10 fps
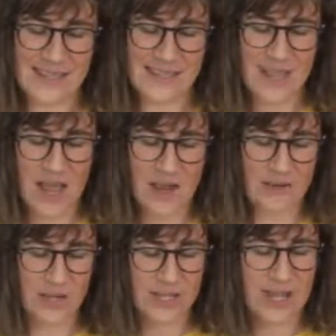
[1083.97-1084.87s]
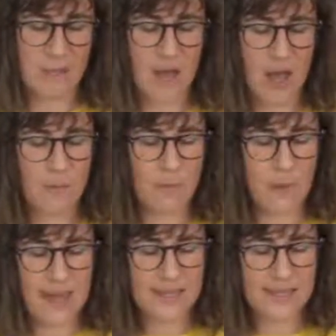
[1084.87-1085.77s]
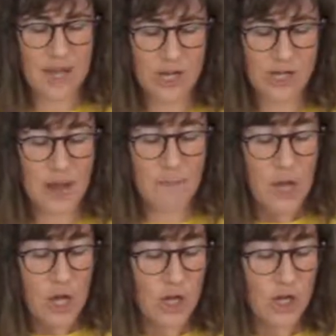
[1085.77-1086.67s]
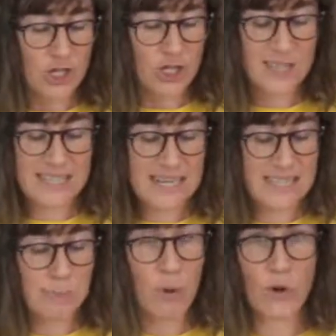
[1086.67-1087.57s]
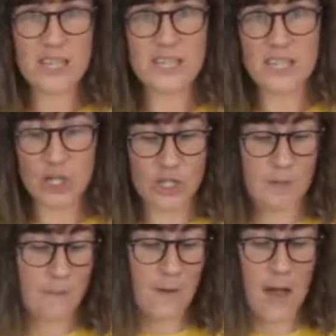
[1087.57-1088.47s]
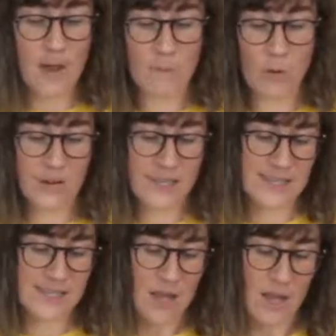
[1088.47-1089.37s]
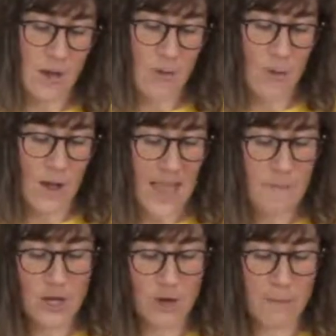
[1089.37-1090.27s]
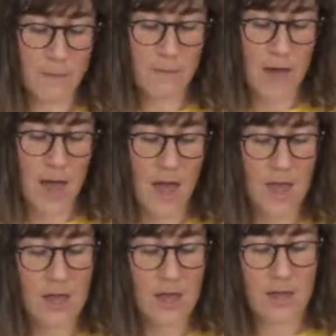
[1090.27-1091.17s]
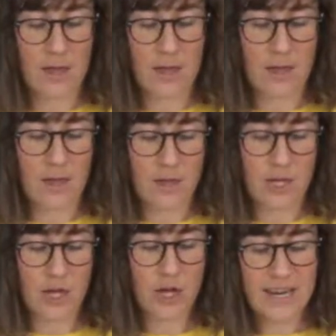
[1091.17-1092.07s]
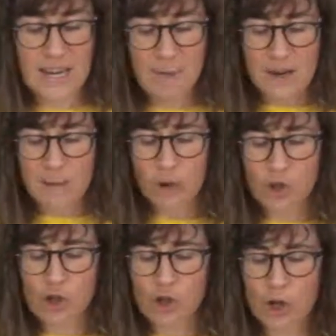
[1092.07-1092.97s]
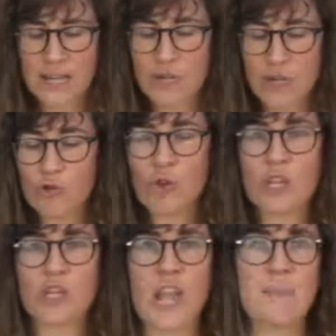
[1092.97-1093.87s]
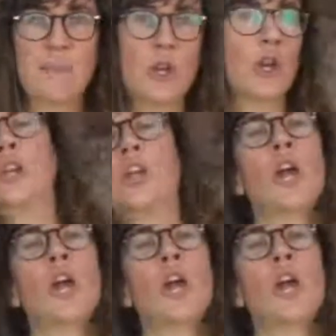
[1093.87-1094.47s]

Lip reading: So just keep going with that star shape. You could do 6 points, you could do 5 points, whatever you prefer. You can even, if you're struggling to draw the shape, you can